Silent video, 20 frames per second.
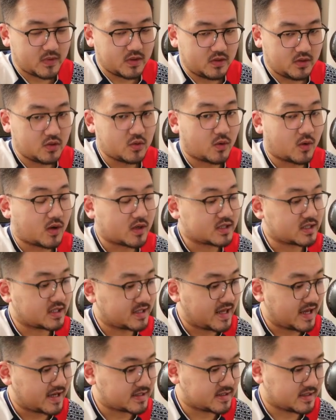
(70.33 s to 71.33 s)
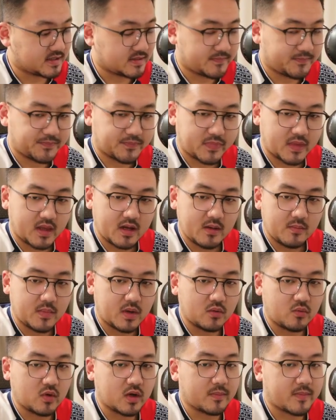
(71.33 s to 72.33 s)
are selected. But
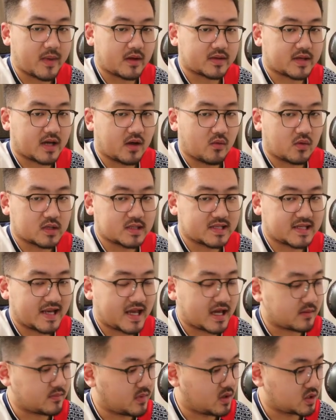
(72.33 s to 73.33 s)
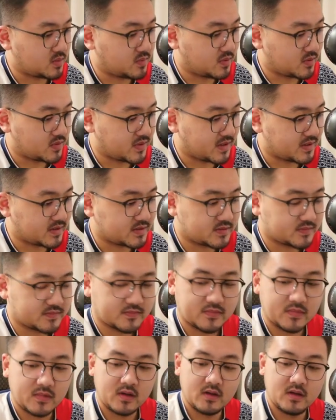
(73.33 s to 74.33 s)
what about I want to select multiple things?
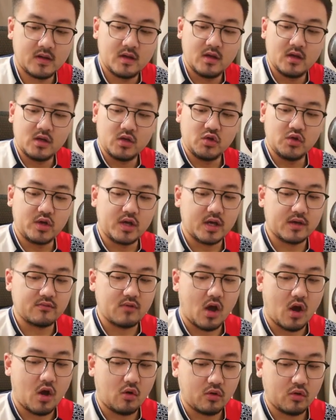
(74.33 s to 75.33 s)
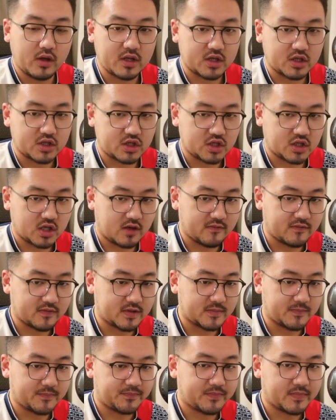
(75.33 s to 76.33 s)
You can holding the shift
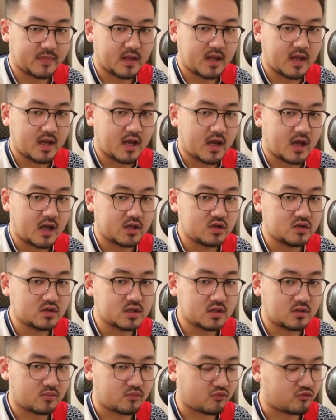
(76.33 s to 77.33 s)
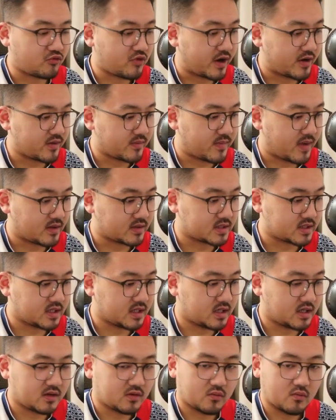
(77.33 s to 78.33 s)
and using your prior mouse
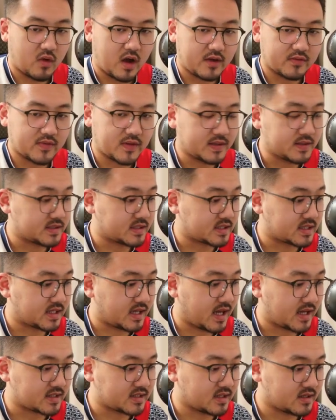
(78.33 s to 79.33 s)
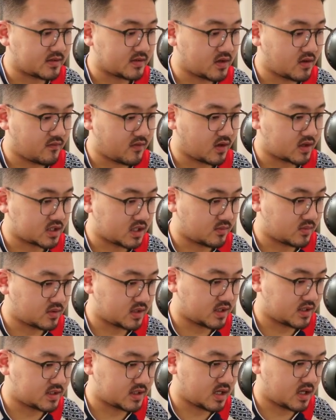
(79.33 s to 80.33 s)
key while this is selected. So for example,
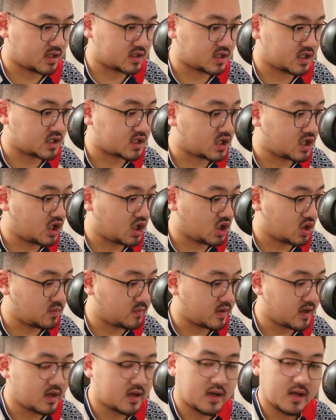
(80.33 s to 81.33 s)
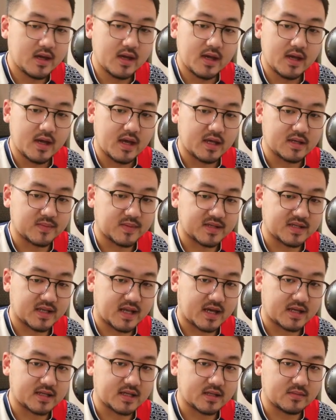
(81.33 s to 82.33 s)
this cube has been
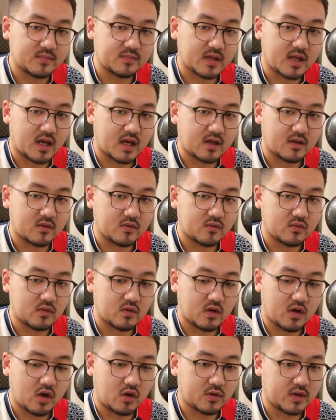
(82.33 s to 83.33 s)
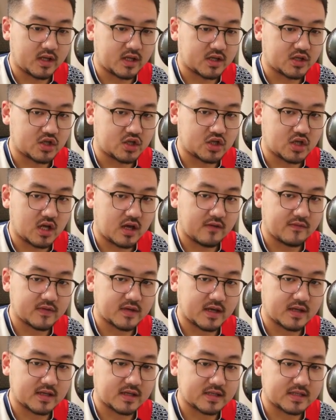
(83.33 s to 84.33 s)
selected, but I holding the shift
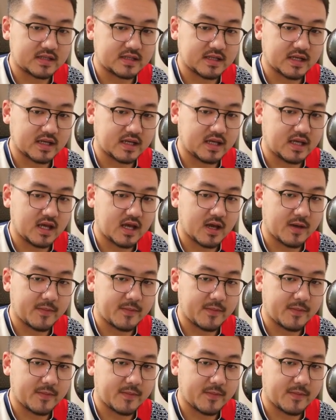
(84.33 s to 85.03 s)
and then click here,